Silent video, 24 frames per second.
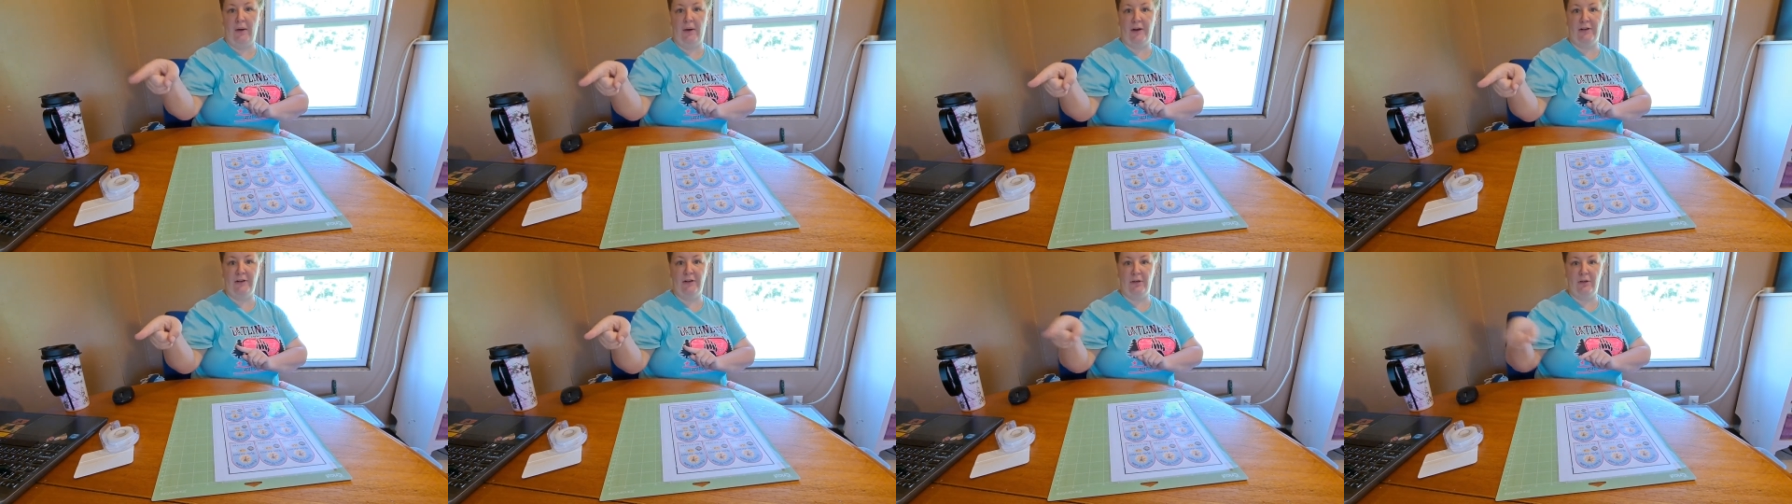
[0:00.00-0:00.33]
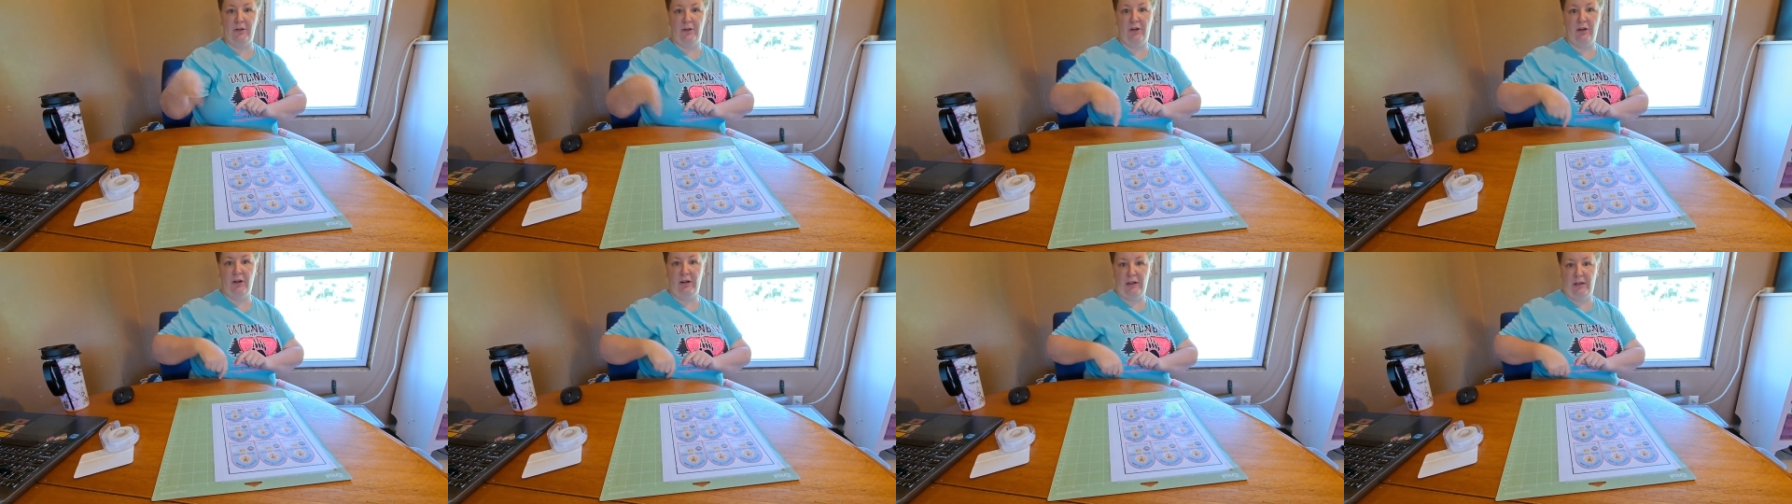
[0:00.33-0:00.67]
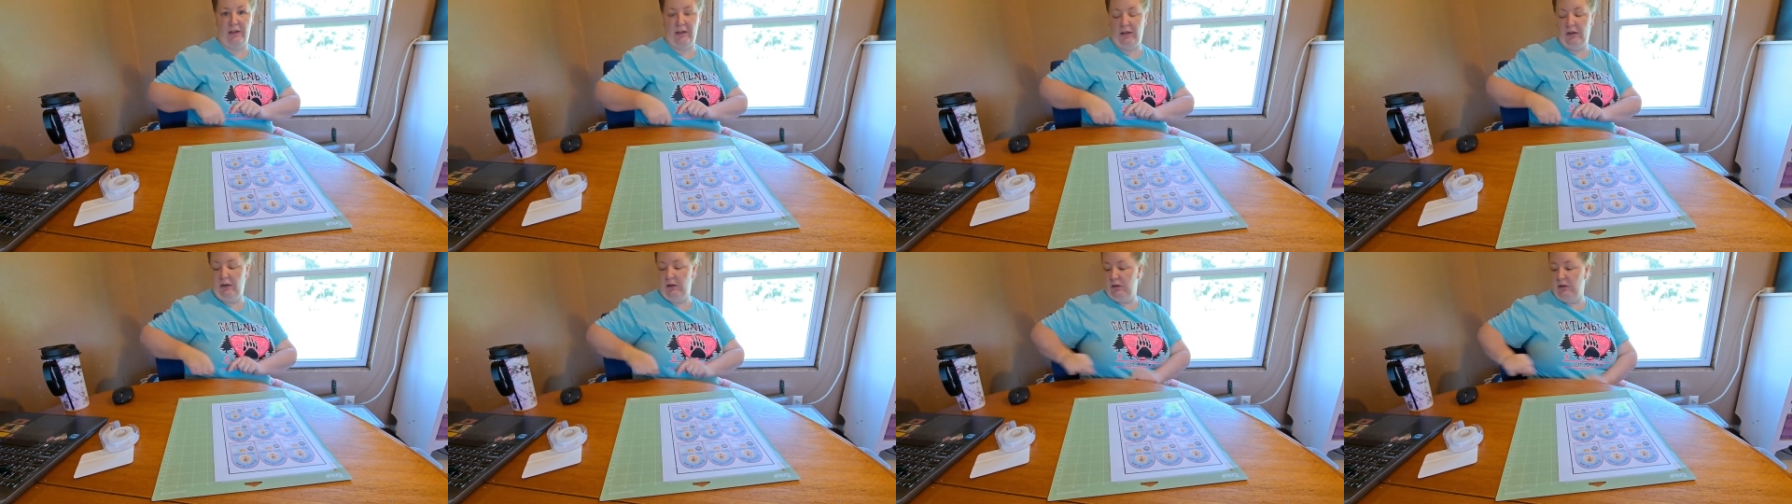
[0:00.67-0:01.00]
I do the
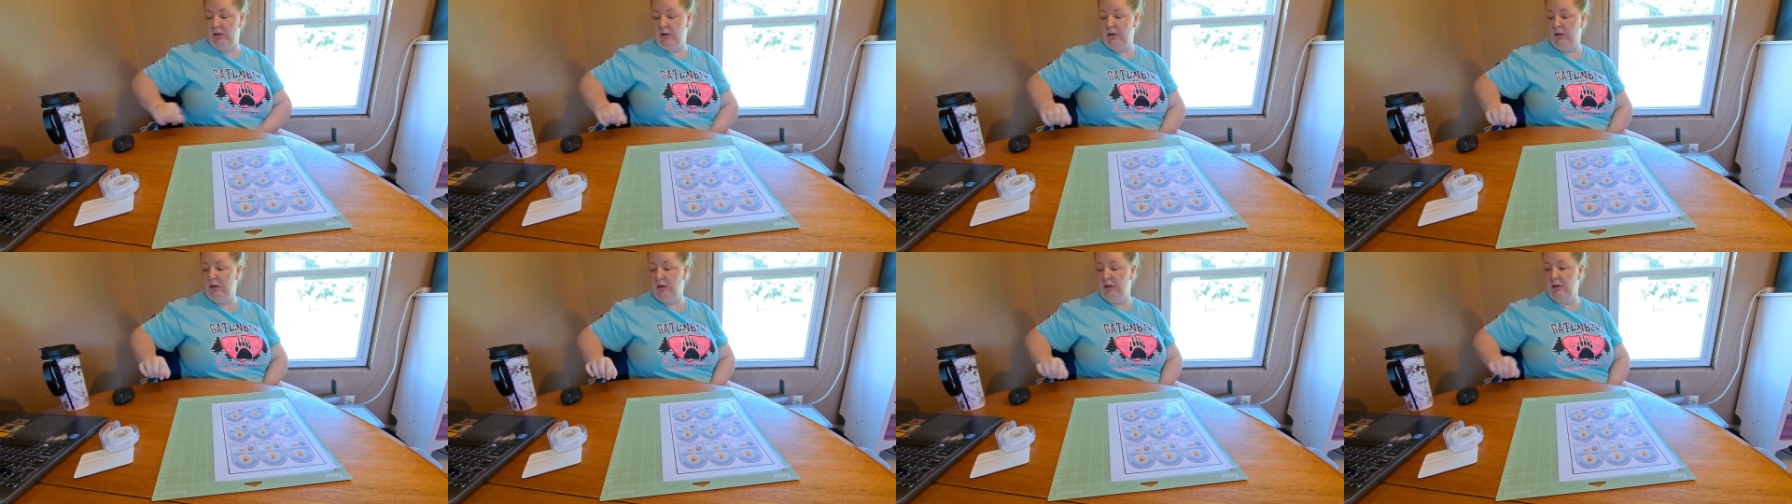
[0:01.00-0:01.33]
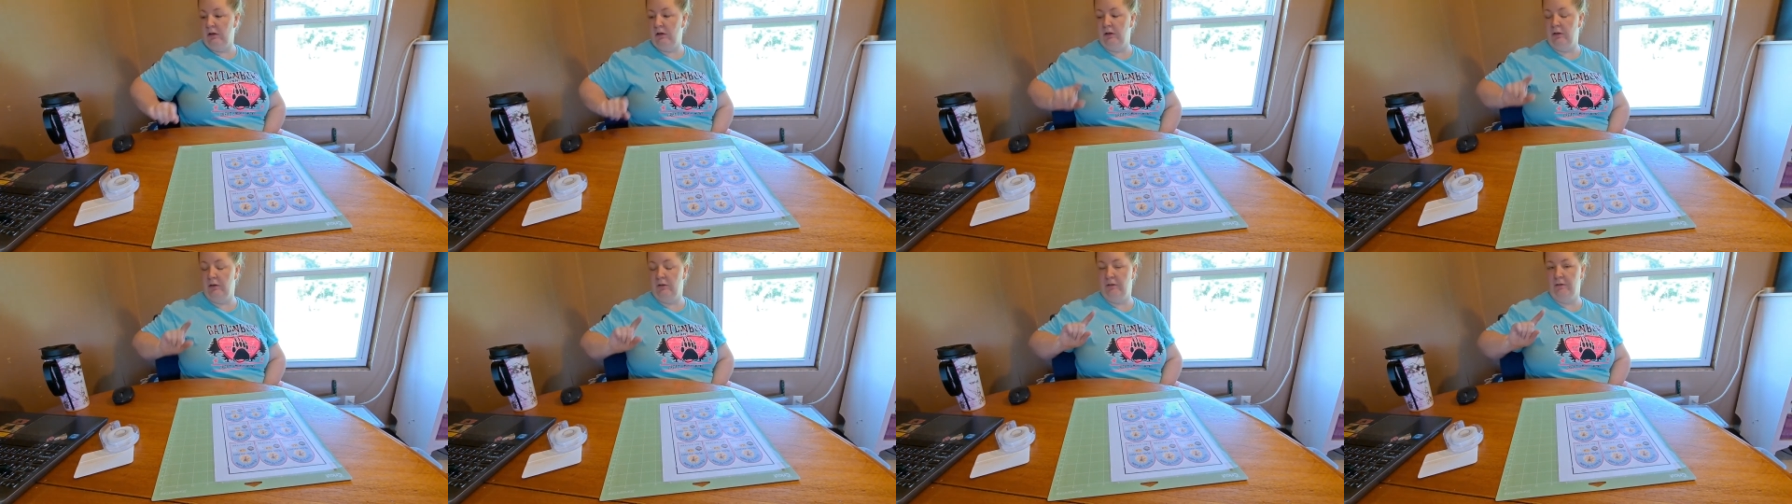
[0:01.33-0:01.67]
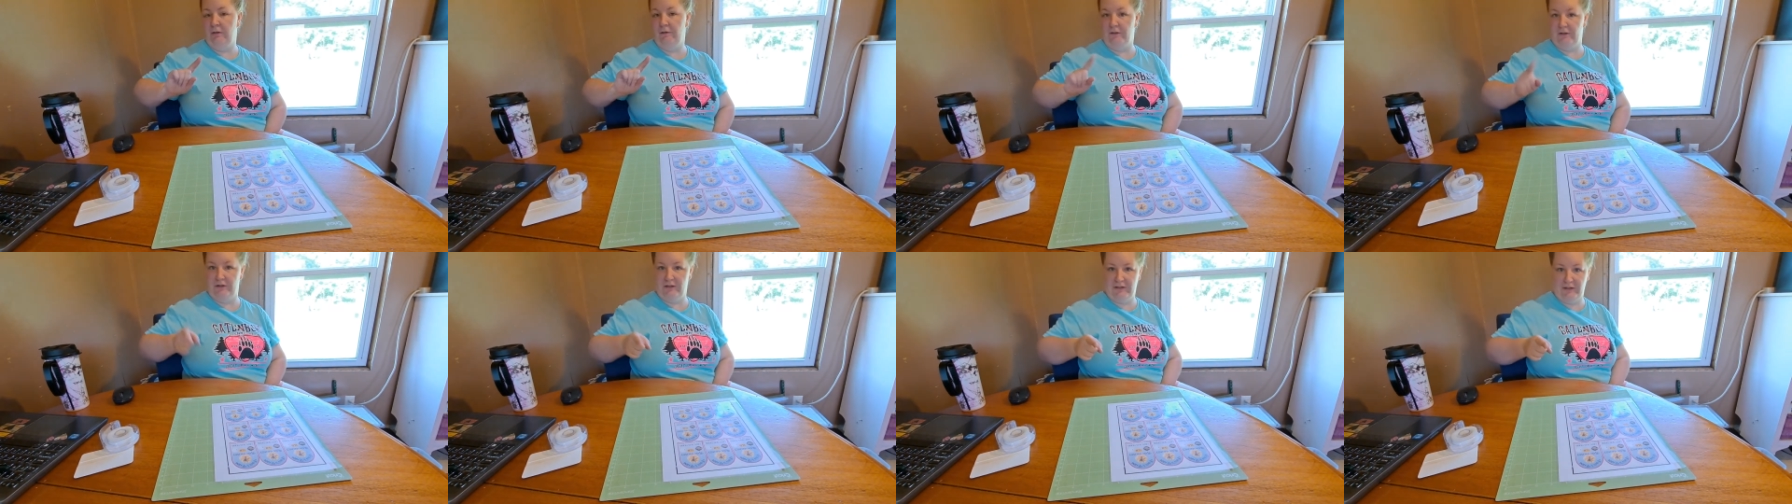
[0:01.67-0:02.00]
Cricut
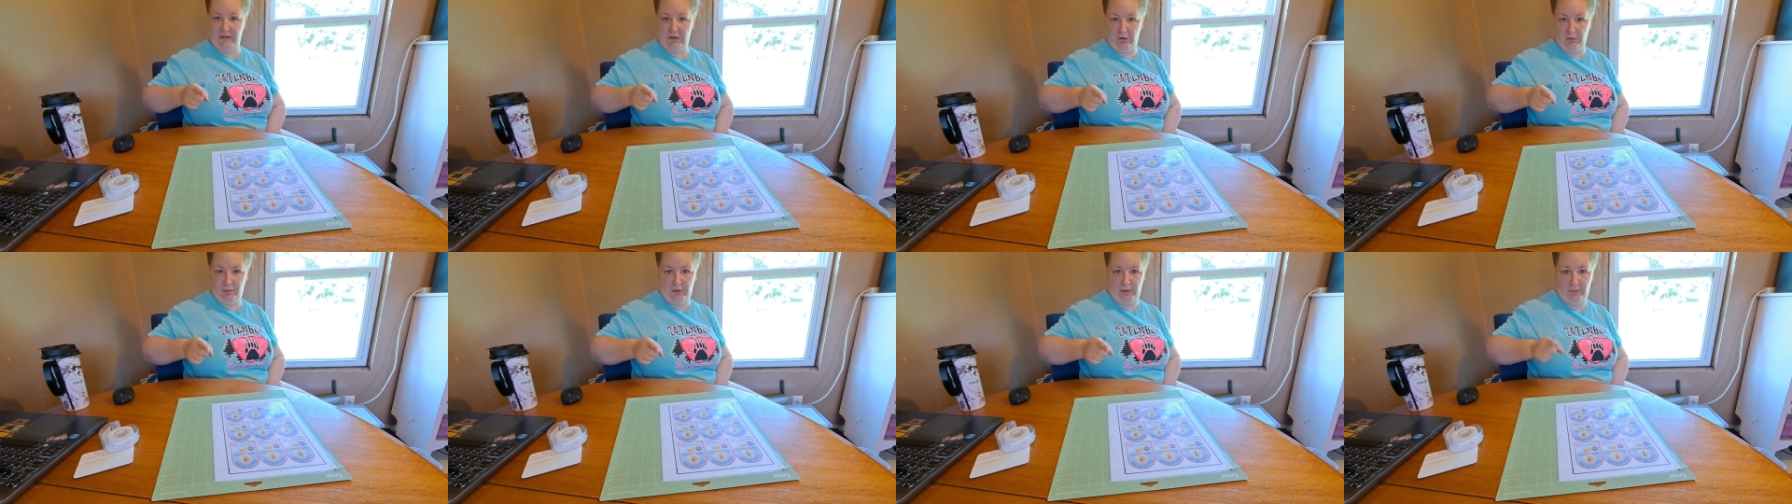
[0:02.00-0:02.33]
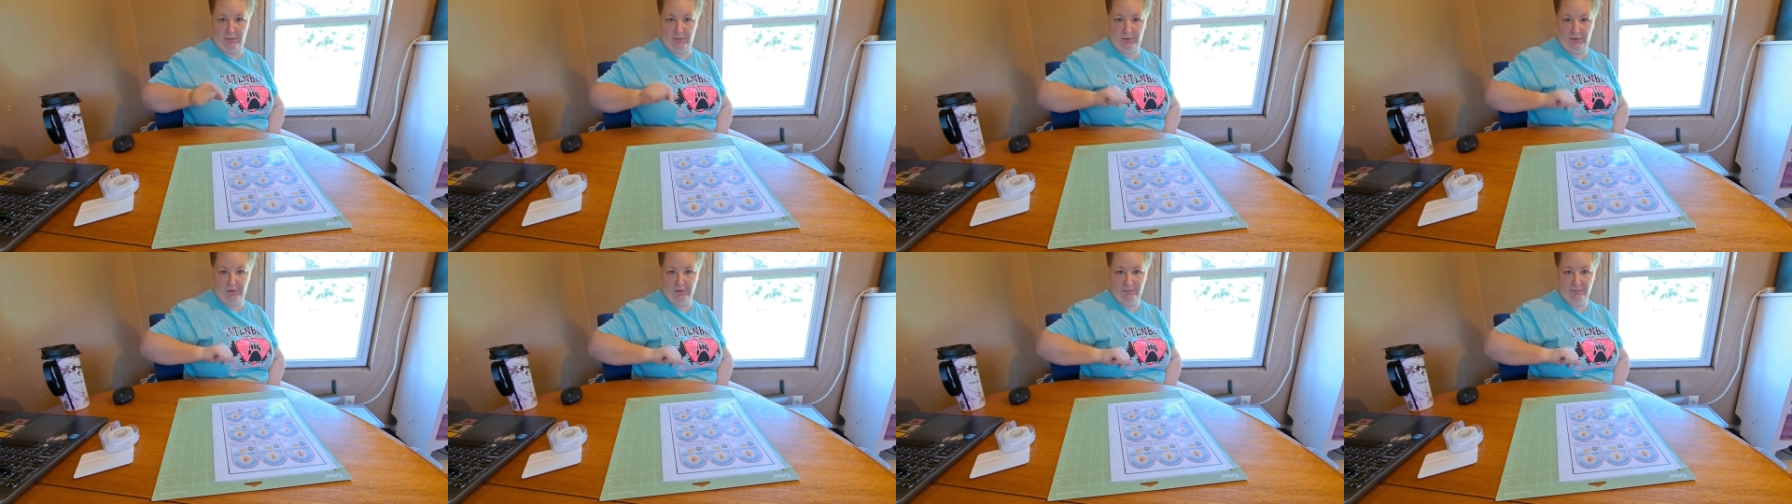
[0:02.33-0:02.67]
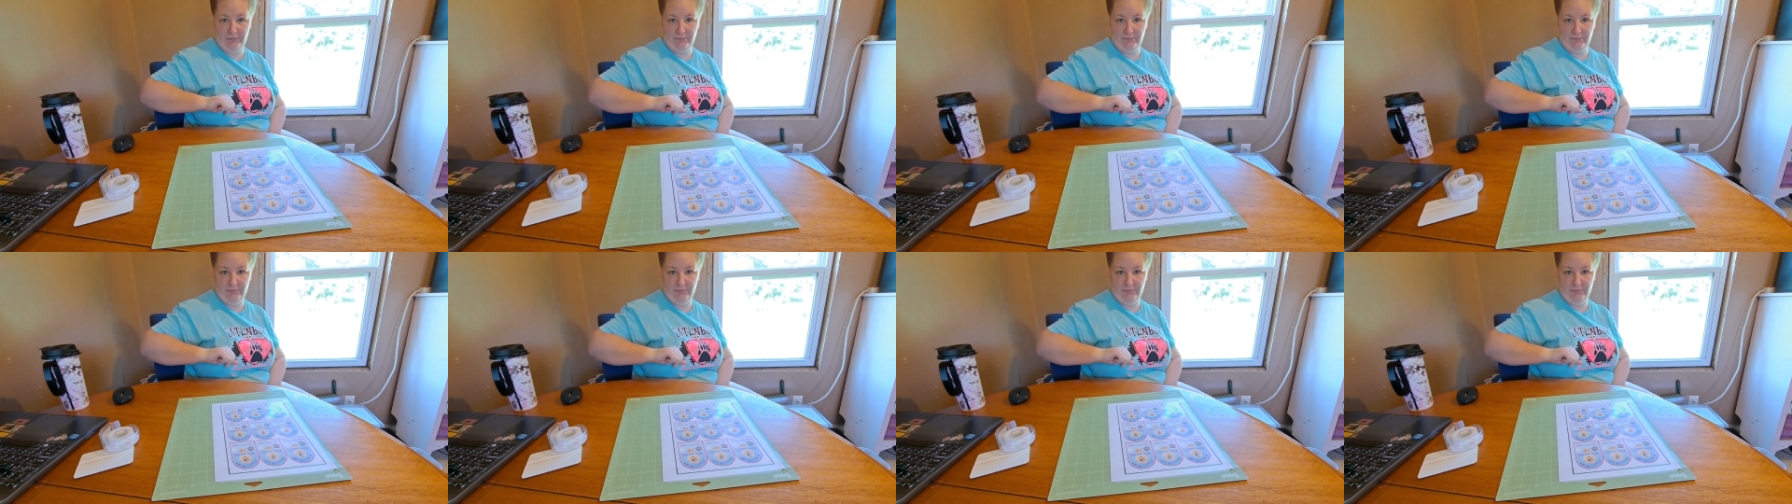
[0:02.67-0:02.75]
for the sticker paper.